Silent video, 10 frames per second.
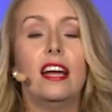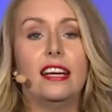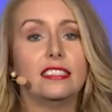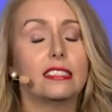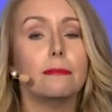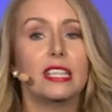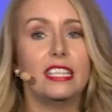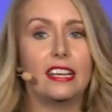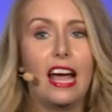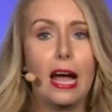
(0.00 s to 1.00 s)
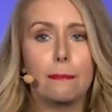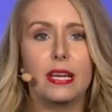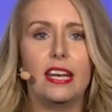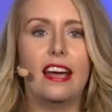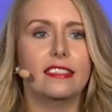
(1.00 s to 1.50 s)
And something had
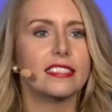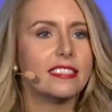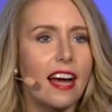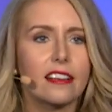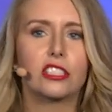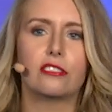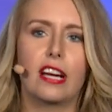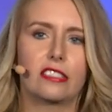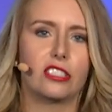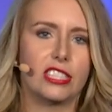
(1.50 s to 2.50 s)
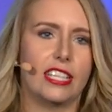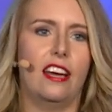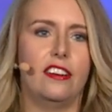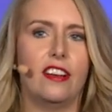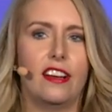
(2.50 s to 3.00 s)
happened, and the SOC director
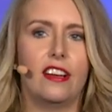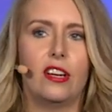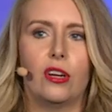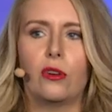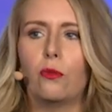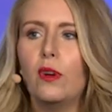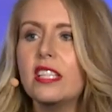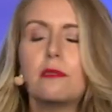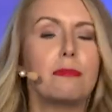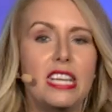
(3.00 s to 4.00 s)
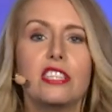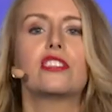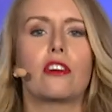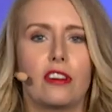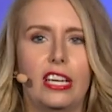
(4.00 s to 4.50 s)
said, when's
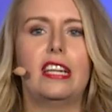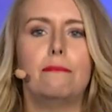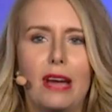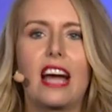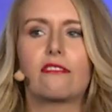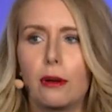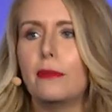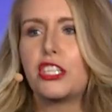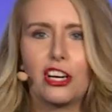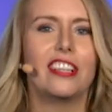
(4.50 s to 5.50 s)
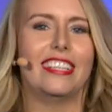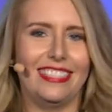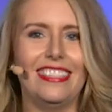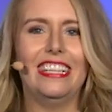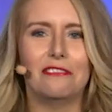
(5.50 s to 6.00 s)
PCERT getting back from
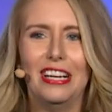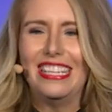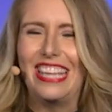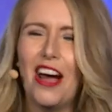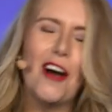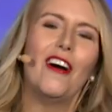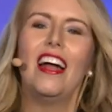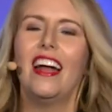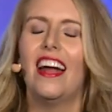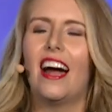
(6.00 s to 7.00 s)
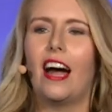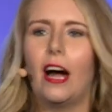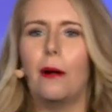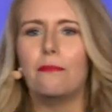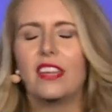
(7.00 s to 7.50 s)
maternity leave? So
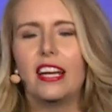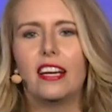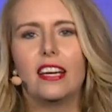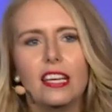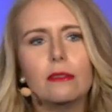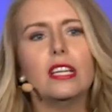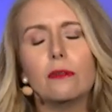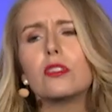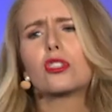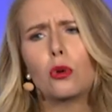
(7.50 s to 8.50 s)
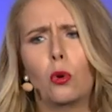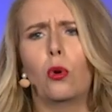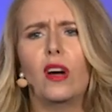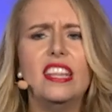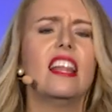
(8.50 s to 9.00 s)
it was
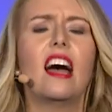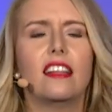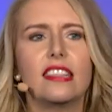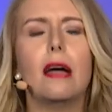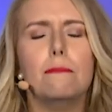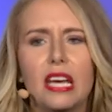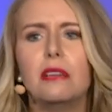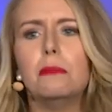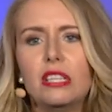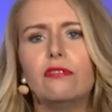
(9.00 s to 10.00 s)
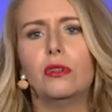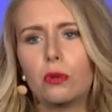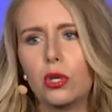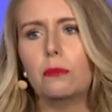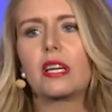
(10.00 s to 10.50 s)
cool, and that made me feel
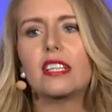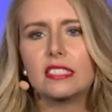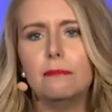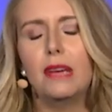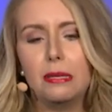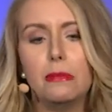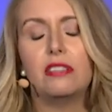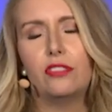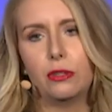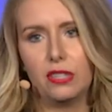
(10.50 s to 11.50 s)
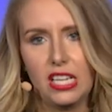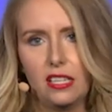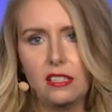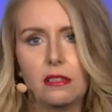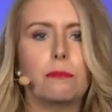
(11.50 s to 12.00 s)
good because it made me feel
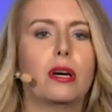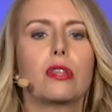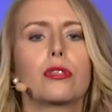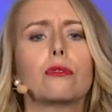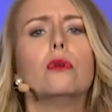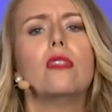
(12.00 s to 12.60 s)
needed. But through